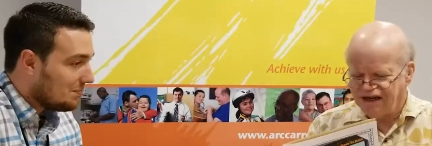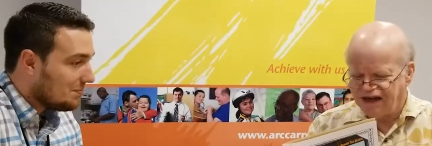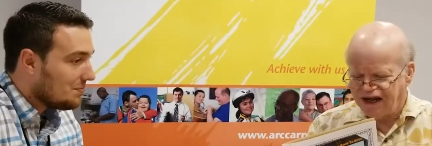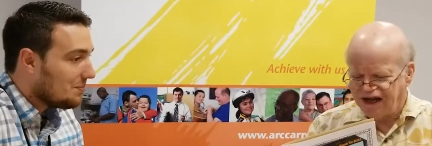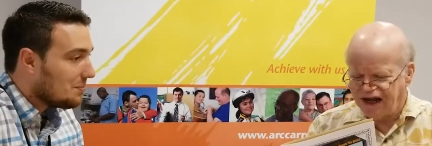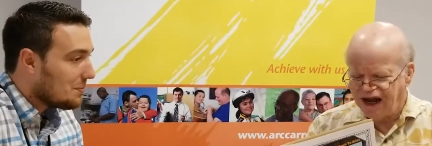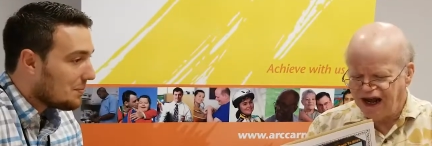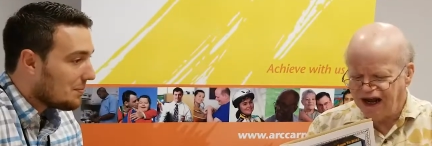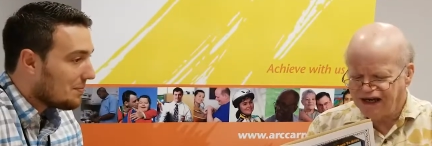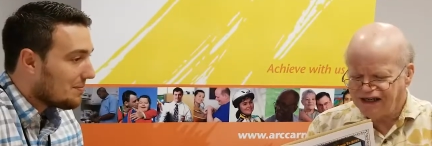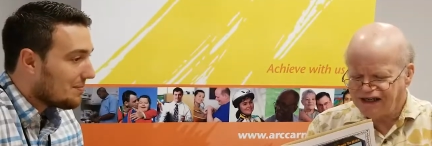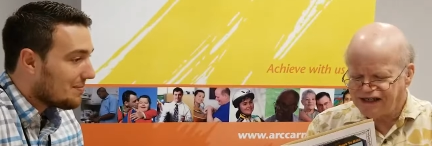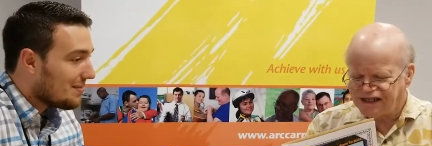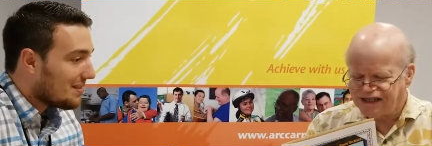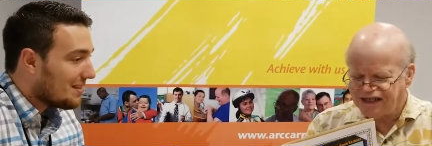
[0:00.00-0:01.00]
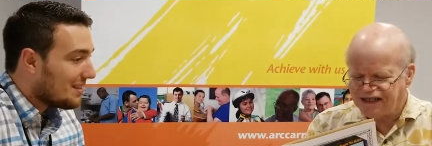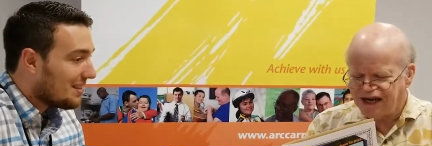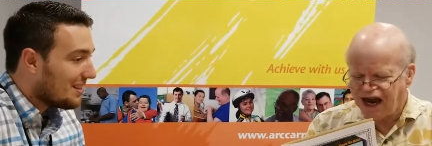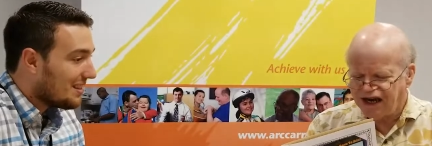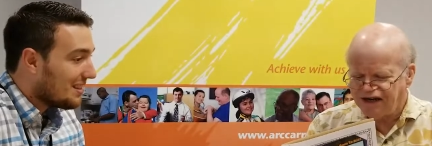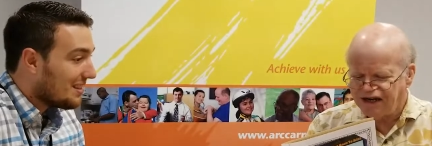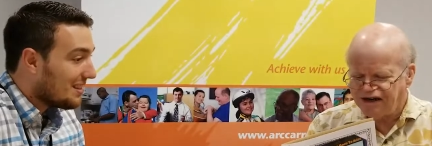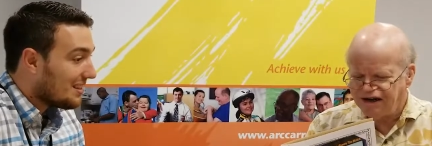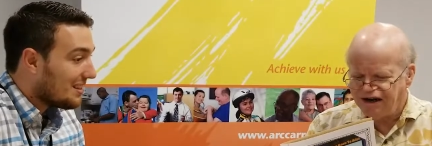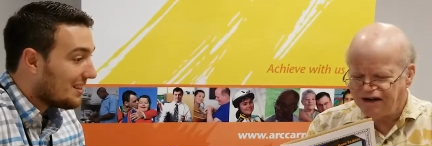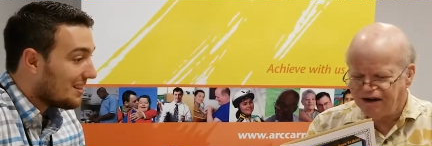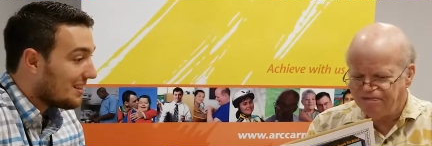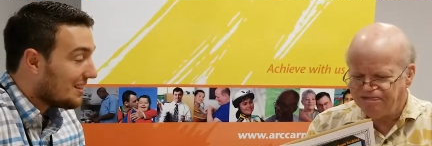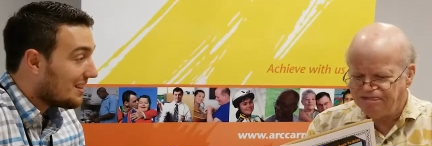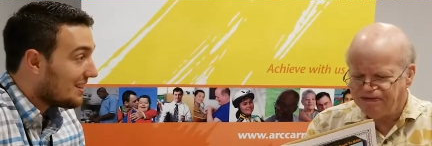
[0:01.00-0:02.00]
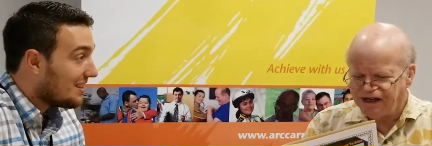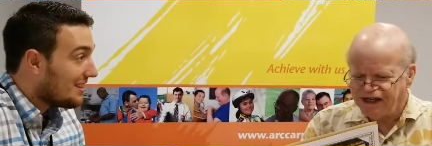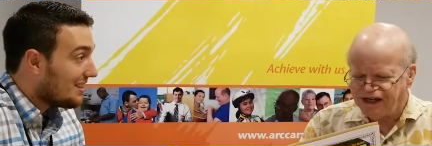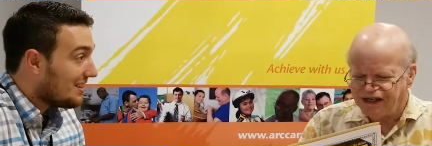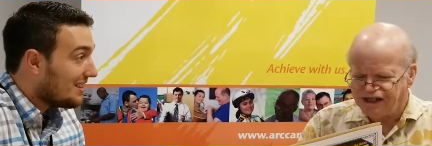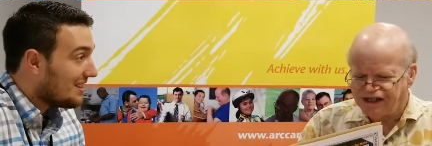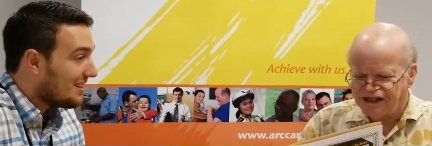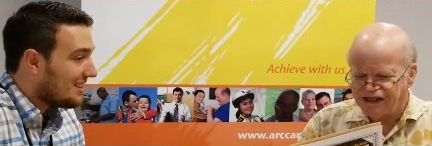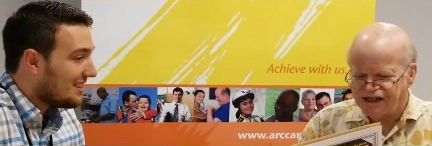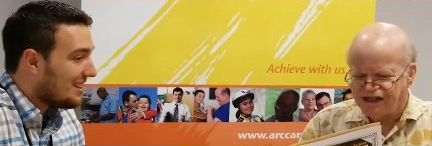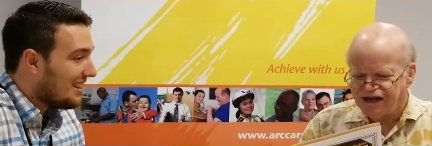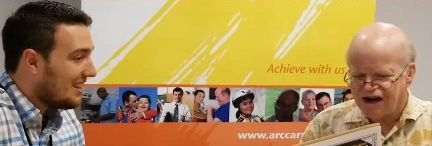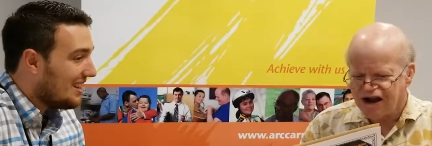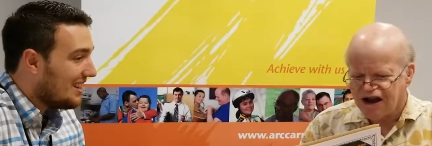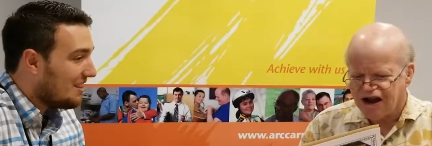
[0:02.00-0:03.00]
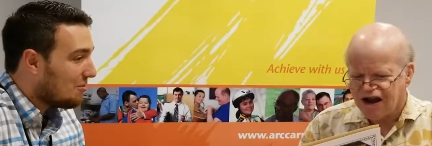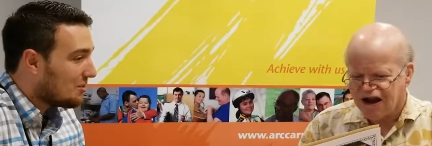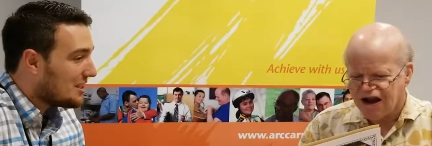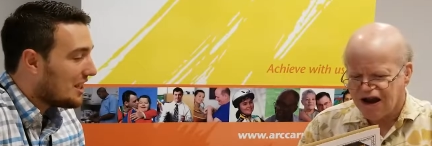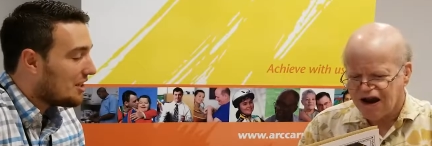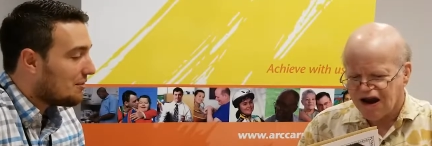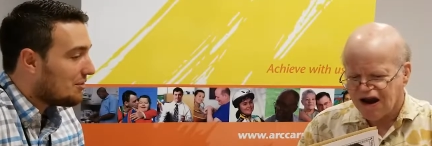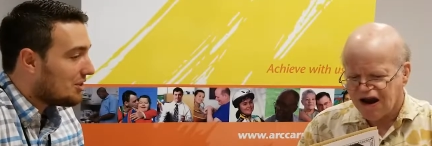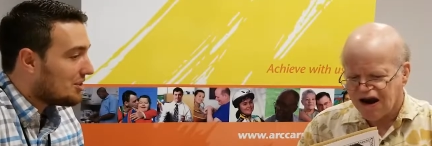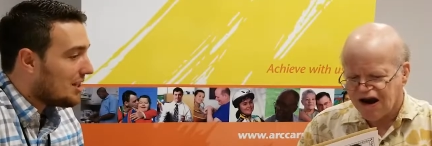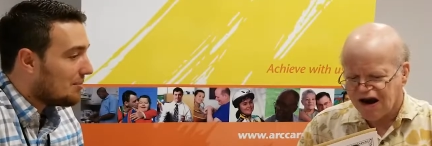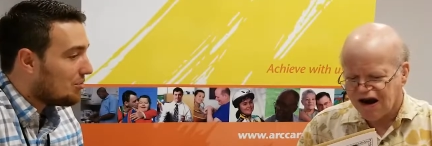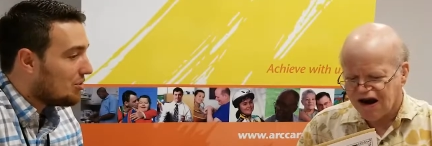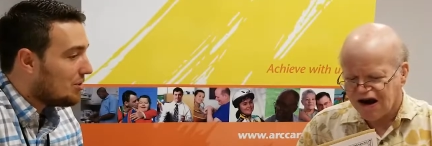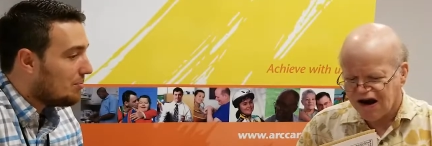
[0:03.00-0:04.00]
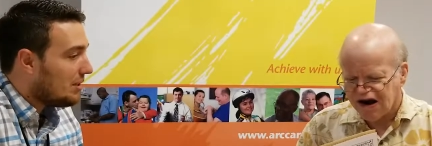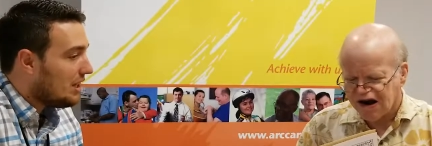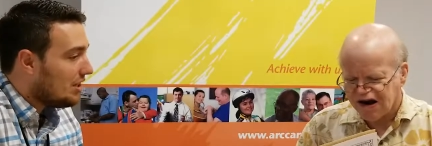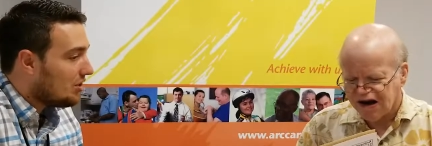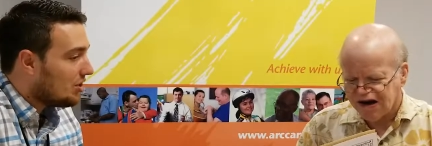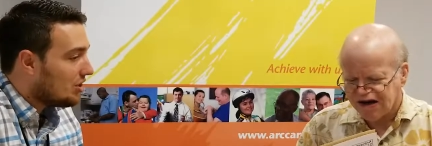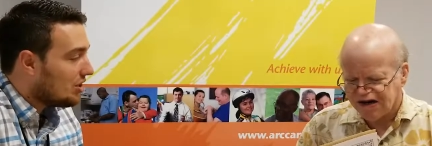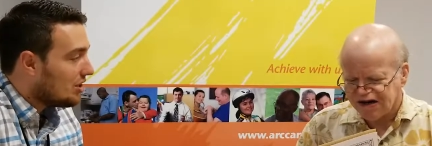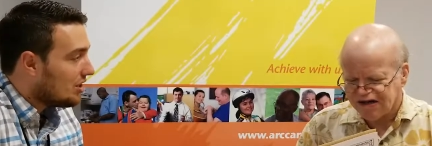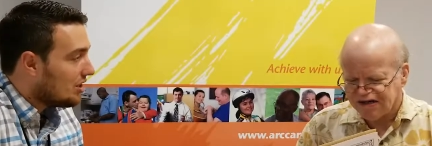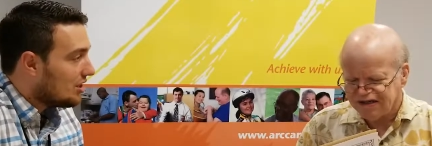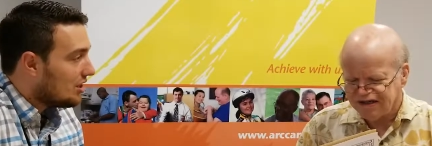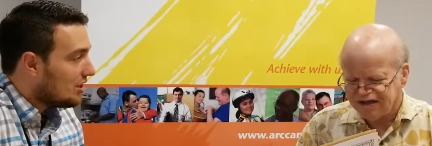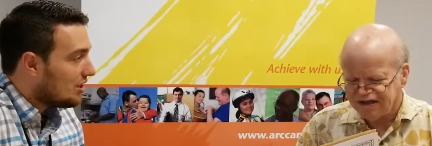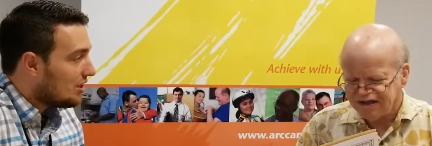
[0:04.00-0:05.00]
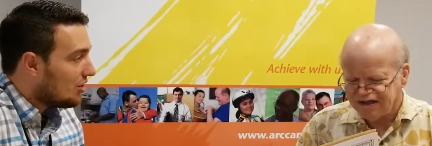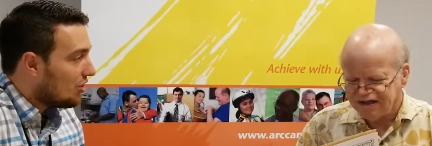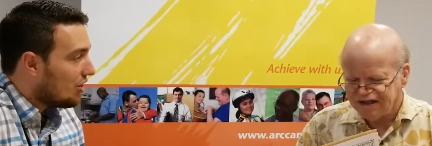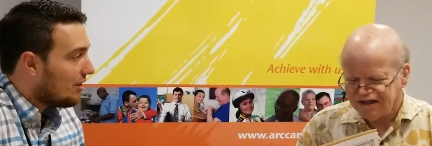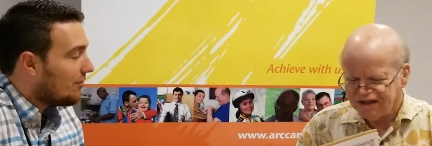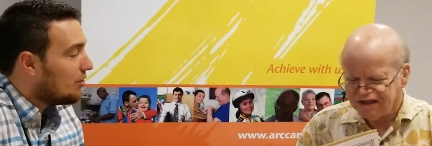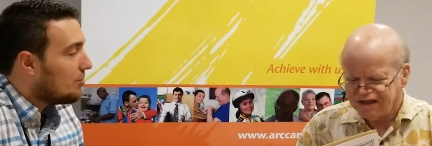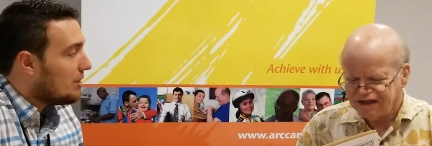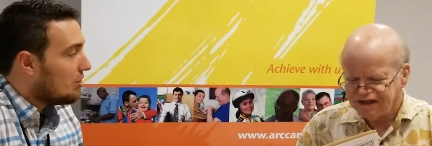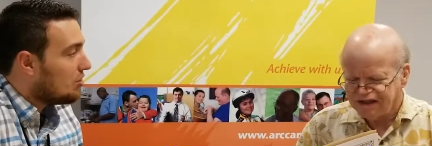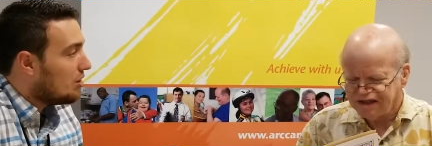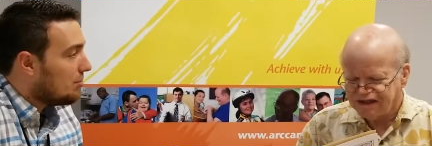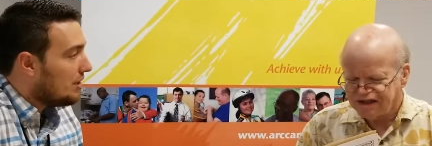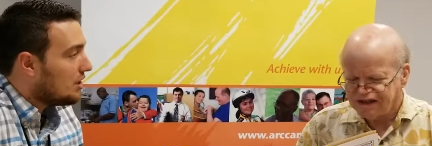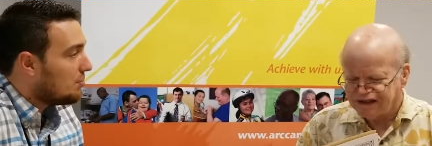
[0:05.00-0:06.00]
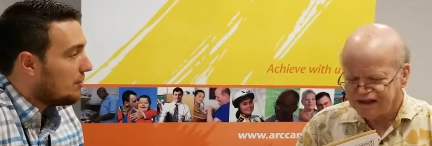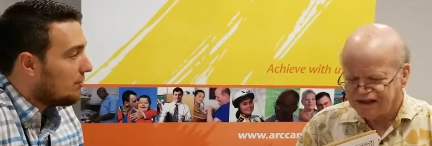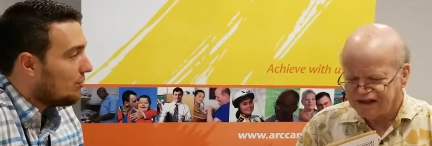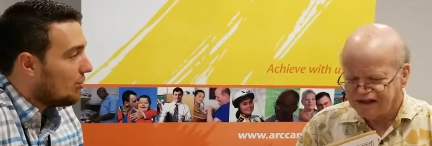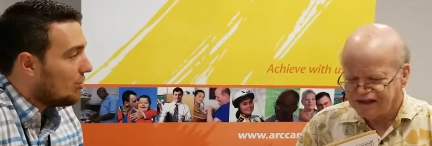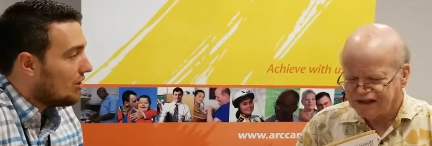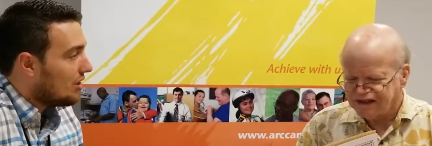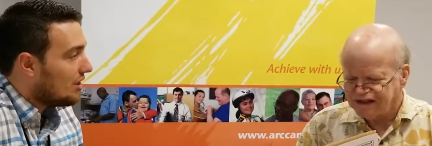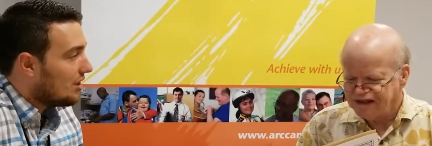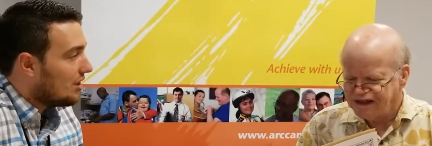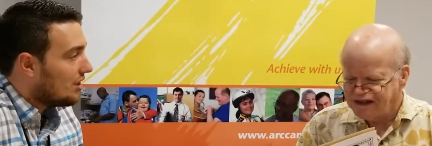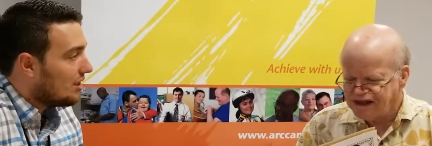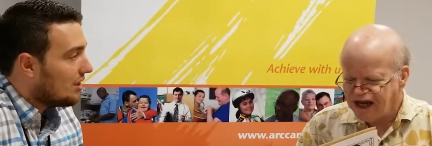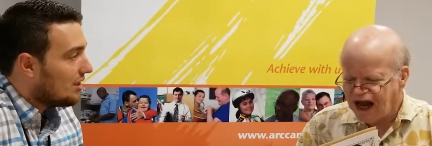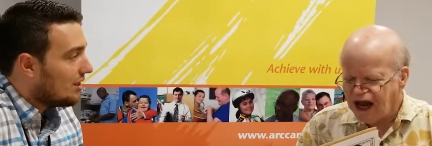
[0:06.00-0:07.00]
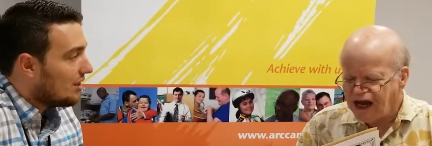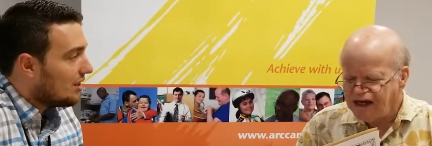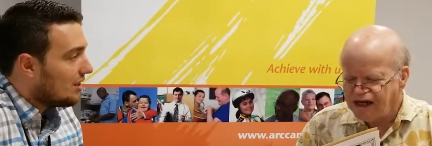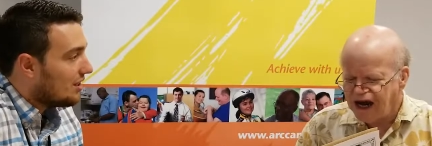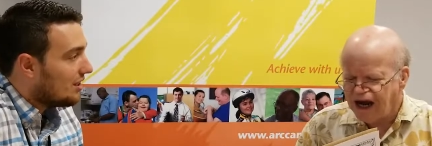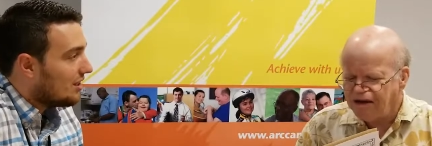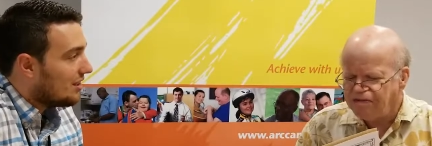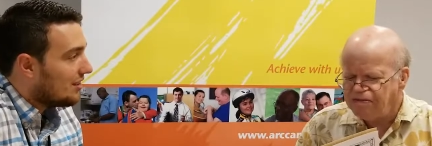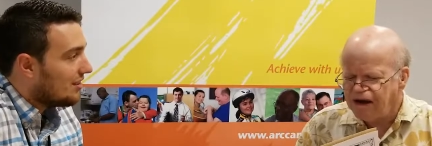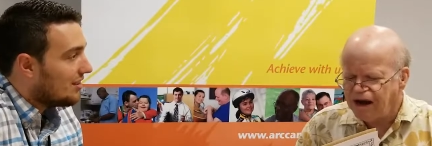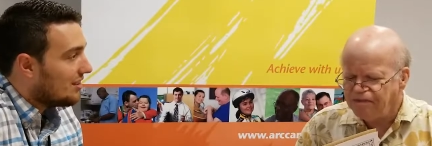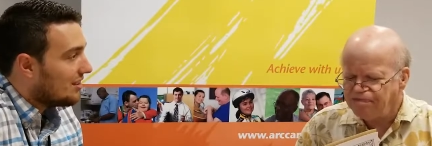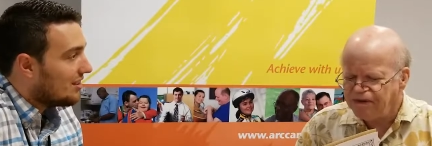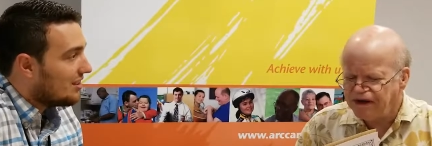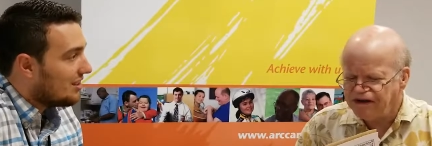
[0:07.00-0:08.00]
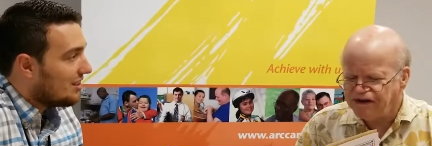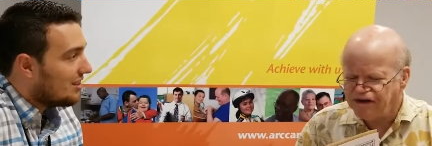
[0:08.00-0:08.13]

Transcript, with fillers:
Speaker 1: a
Speaker 2: highest standard on the beach.
Speaker 1: Yeah, was that your first time to the beach? Or have you been to the beach before? I, I, have
Speaker 2: been to